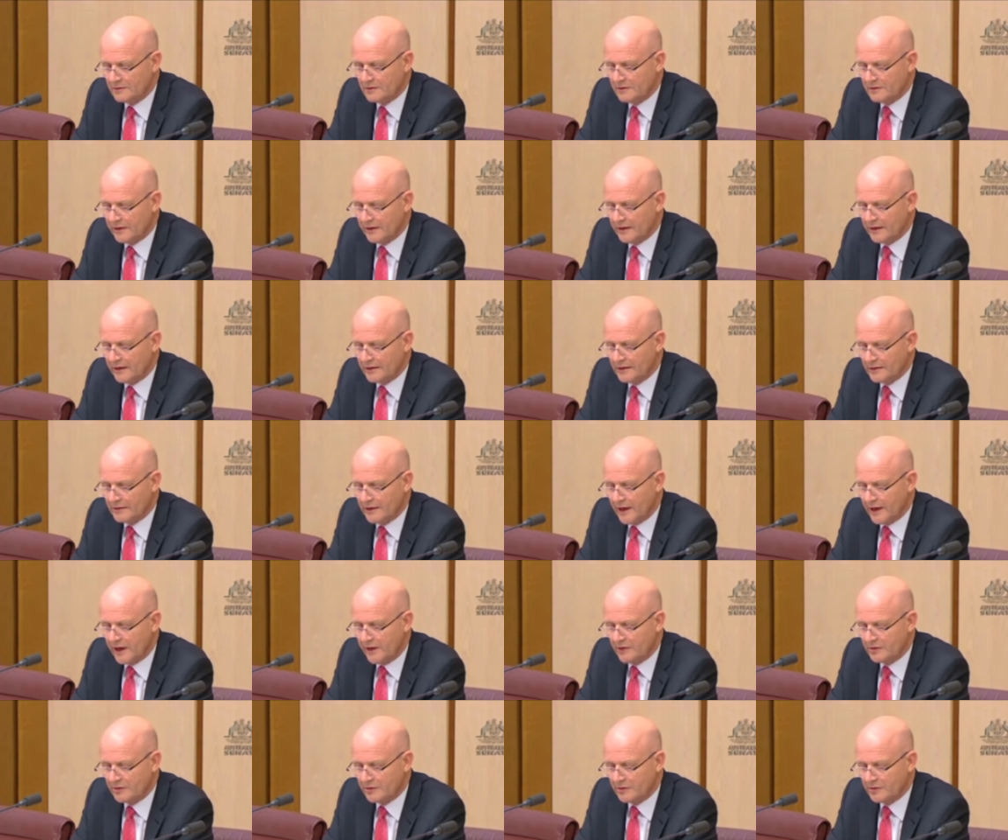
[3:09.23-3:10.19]
you
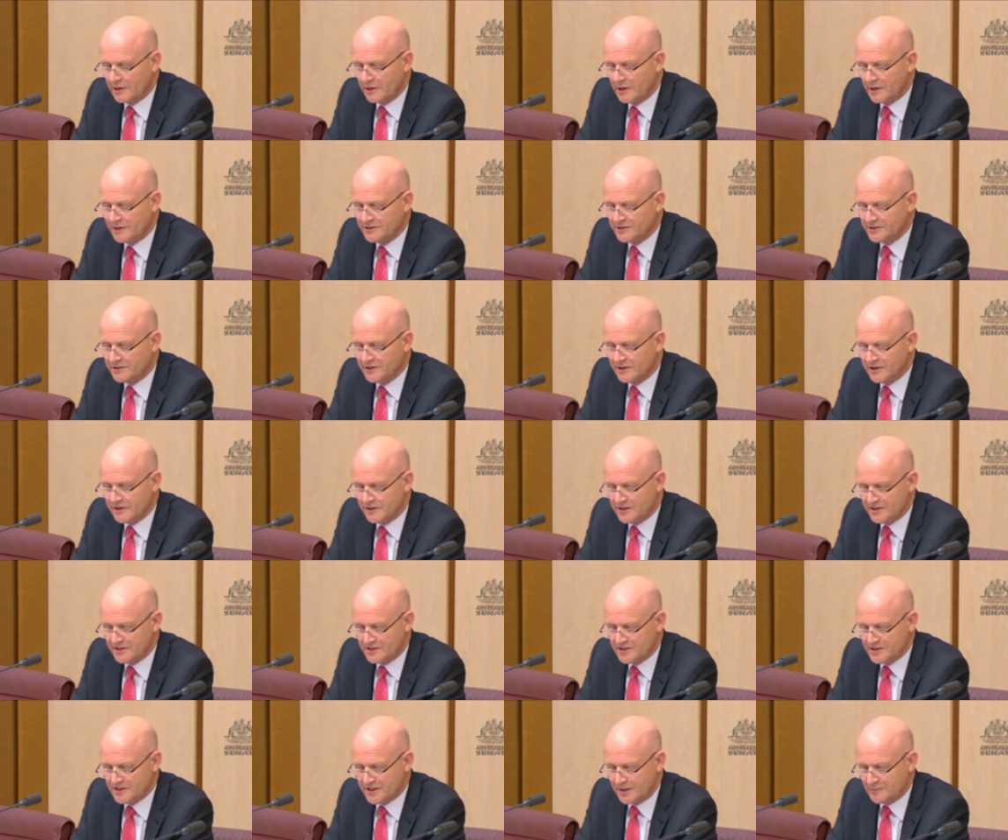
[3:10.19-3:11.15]
annualise it on
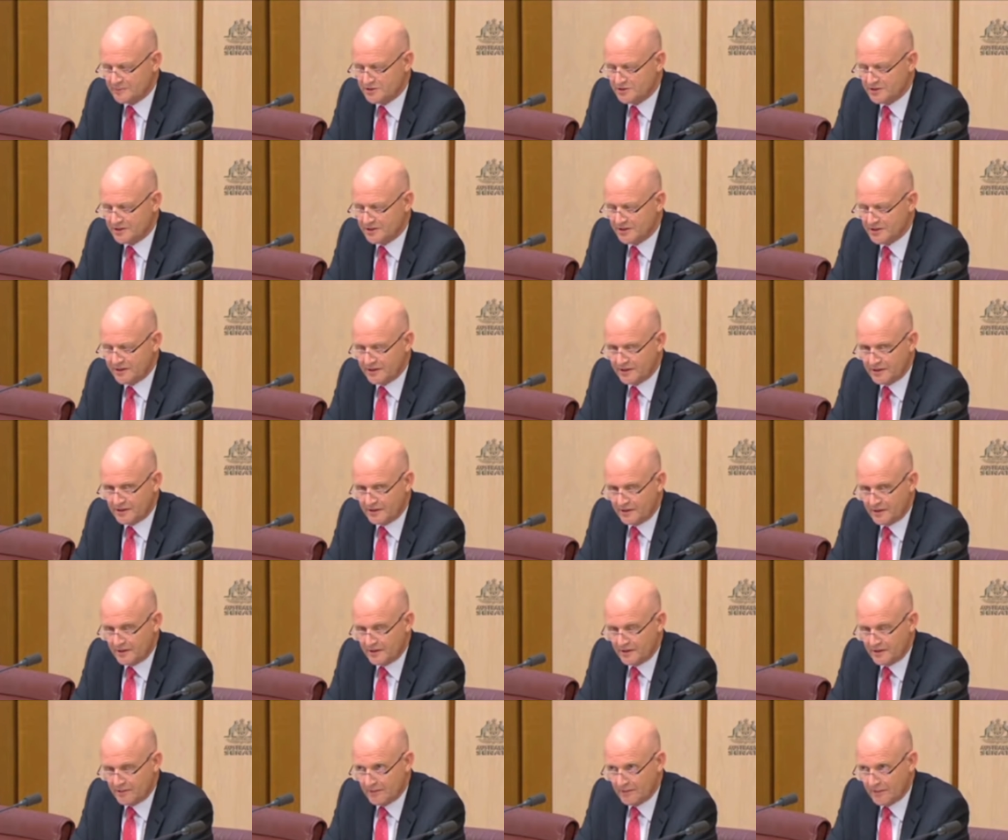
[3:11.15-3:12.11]
the assumption that
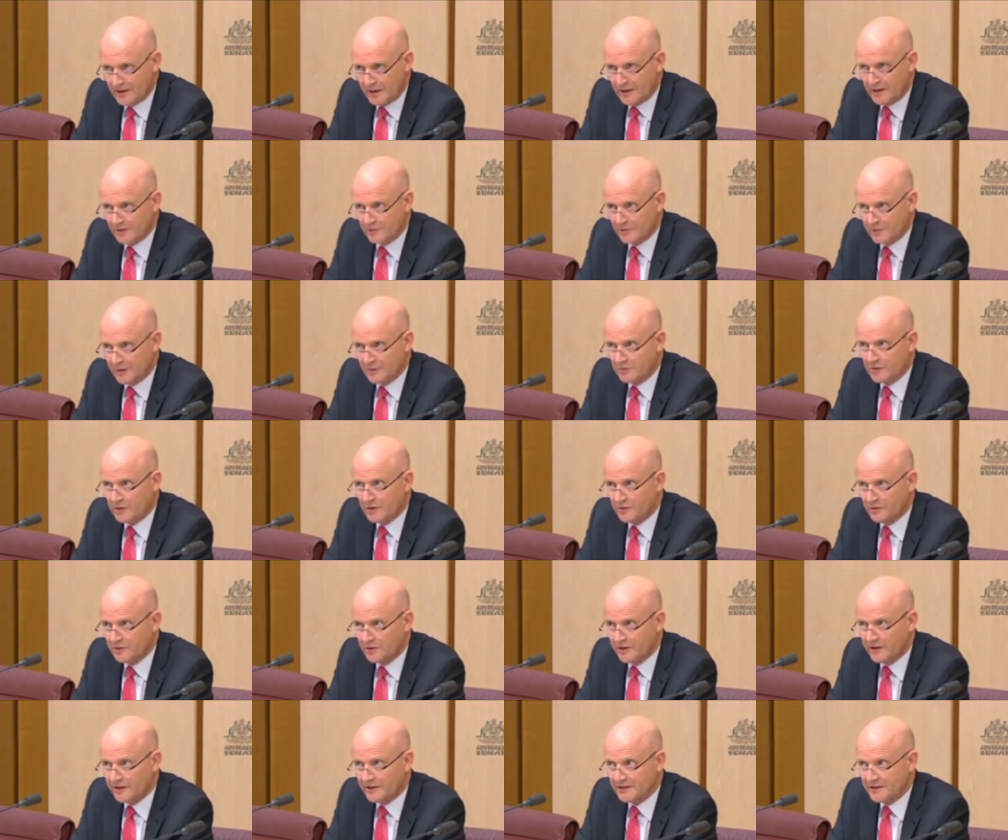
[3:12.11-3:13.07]
men and women
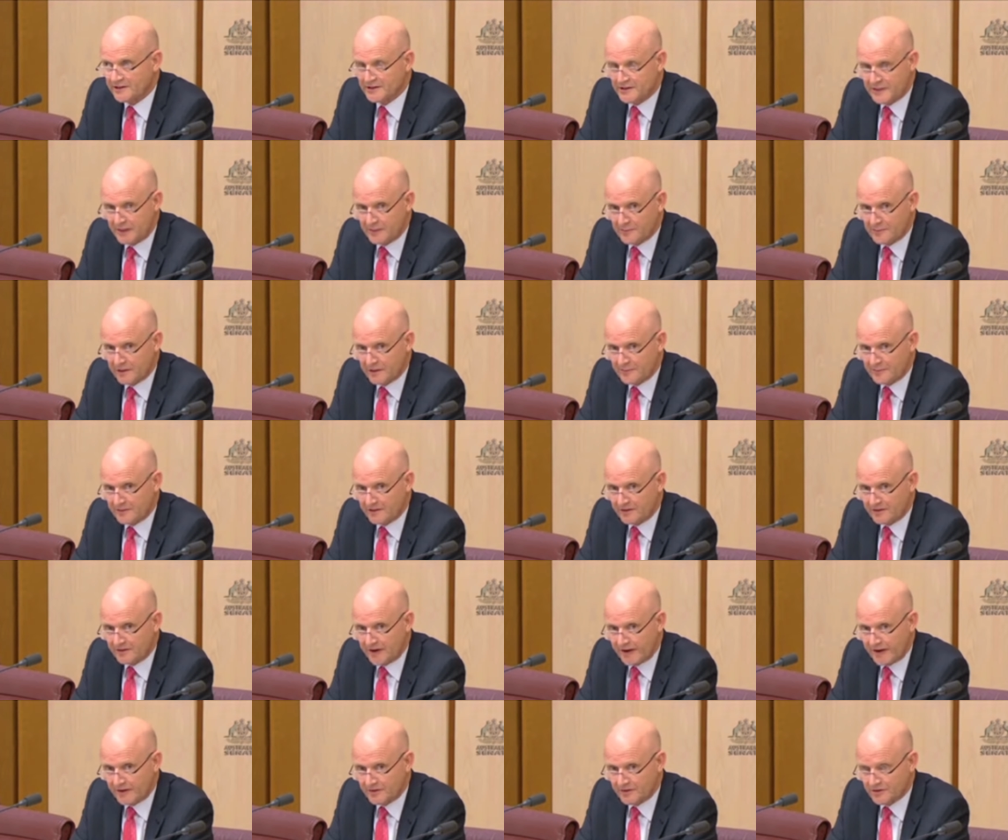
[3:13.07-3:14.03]
are working the same number
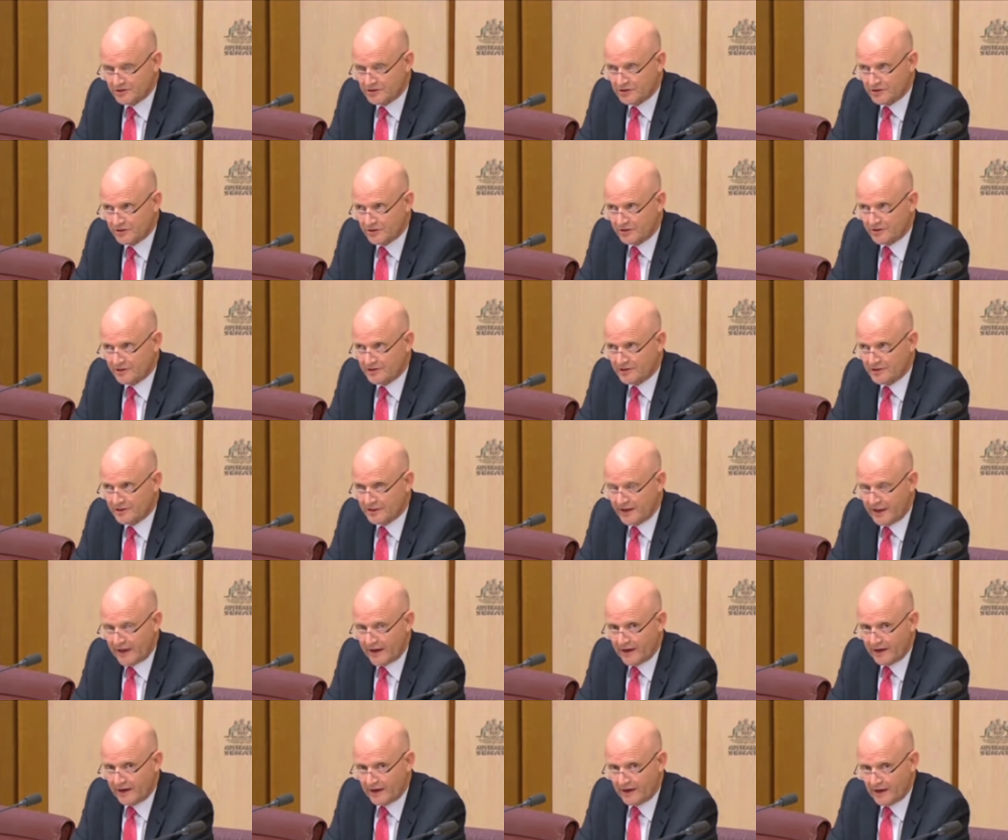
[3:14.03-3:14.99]
of hours, or is
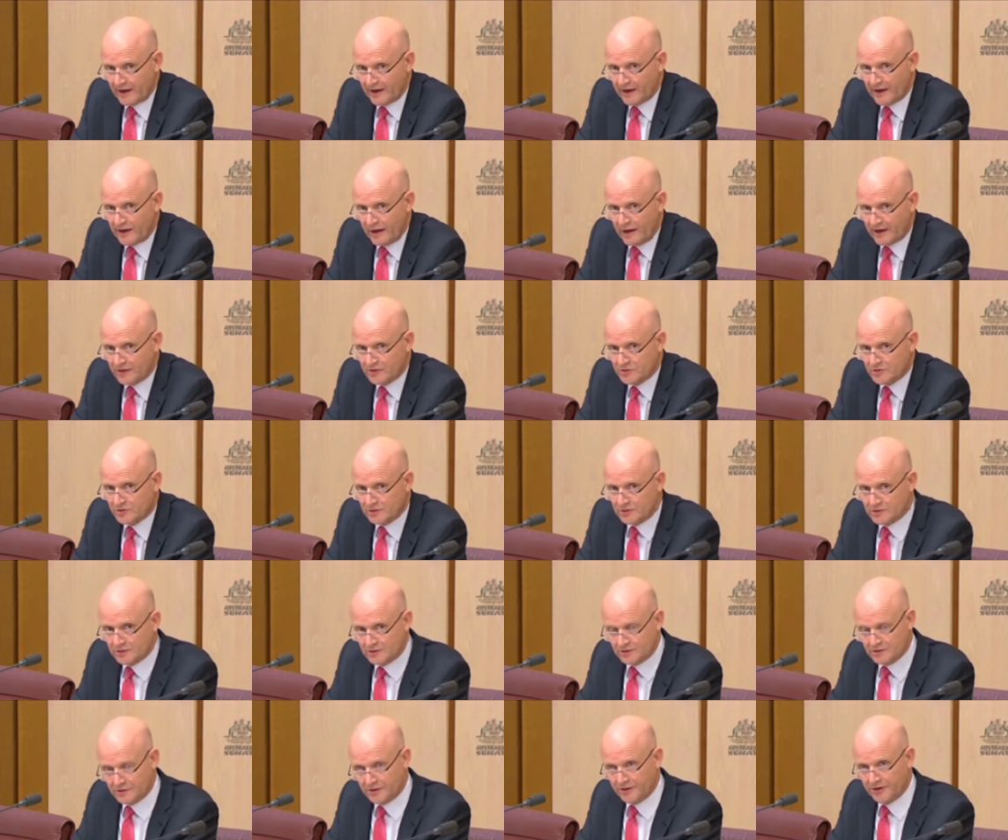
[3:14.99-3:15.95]
it
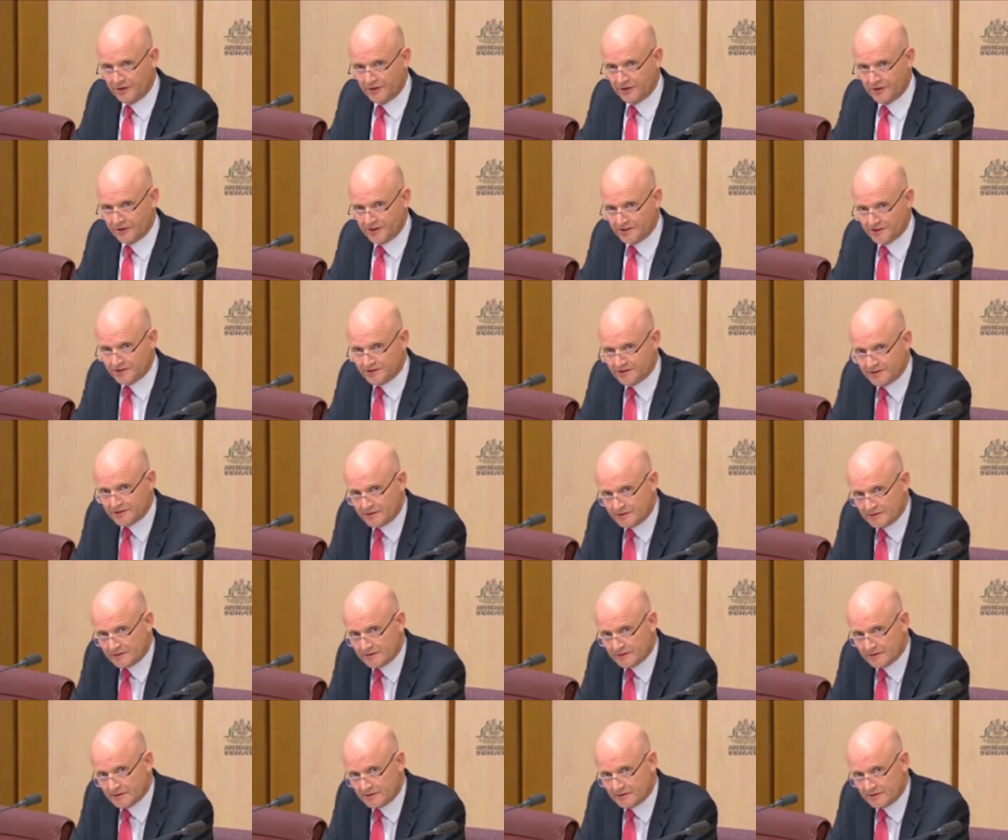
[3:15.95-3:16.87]
actual earnings?